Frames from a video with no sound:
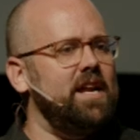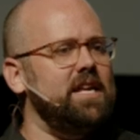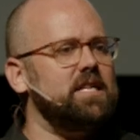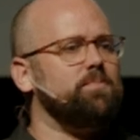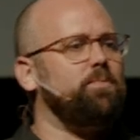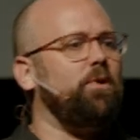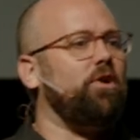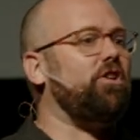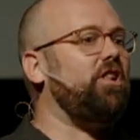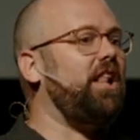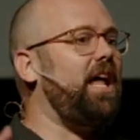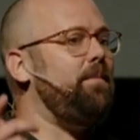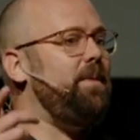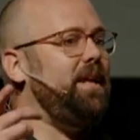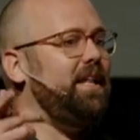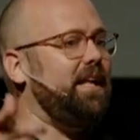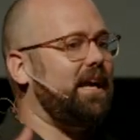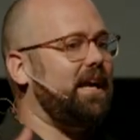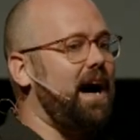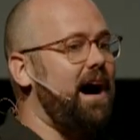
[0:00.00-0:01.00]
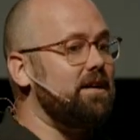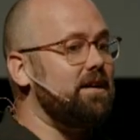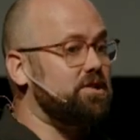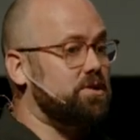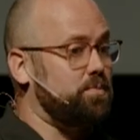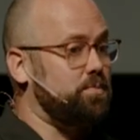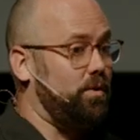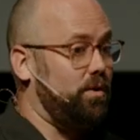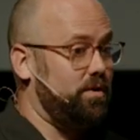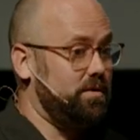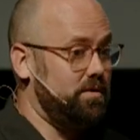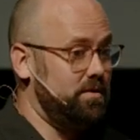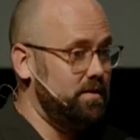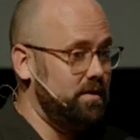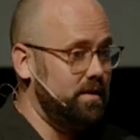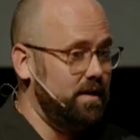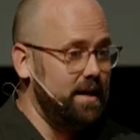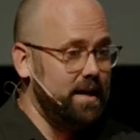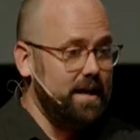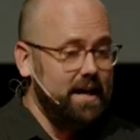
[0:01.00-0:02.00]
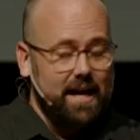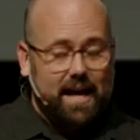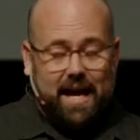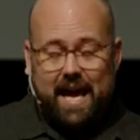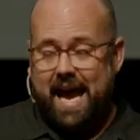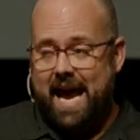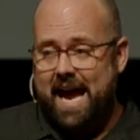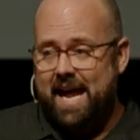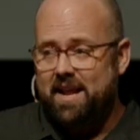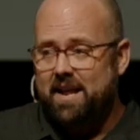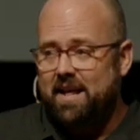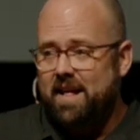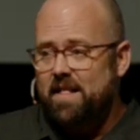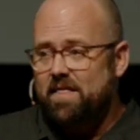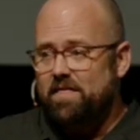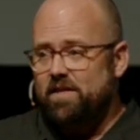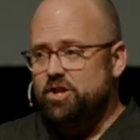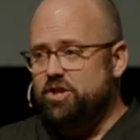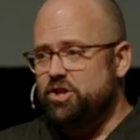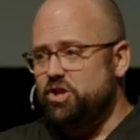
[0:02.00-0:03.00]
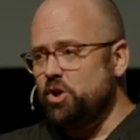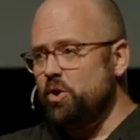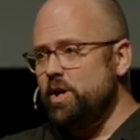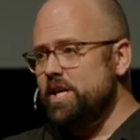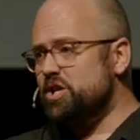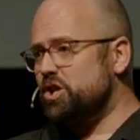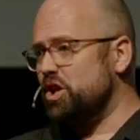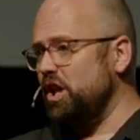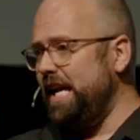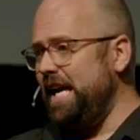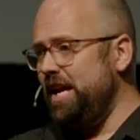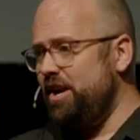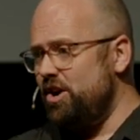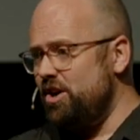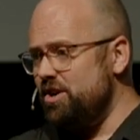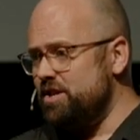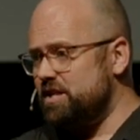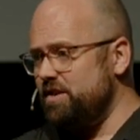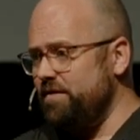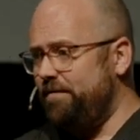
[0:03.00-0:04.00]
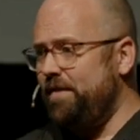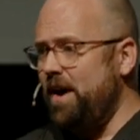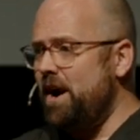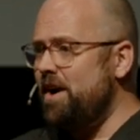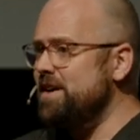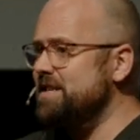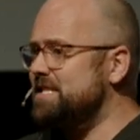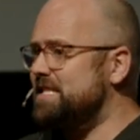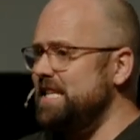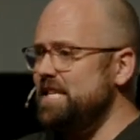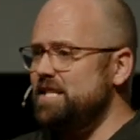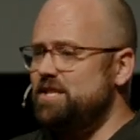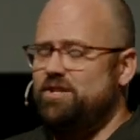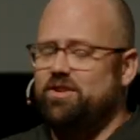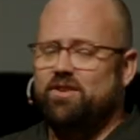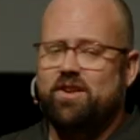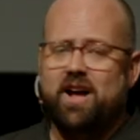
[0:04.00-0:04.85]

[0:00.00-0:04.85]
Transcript: is proclaiming the gospel. And the Jewish leaders, the Pharisees, do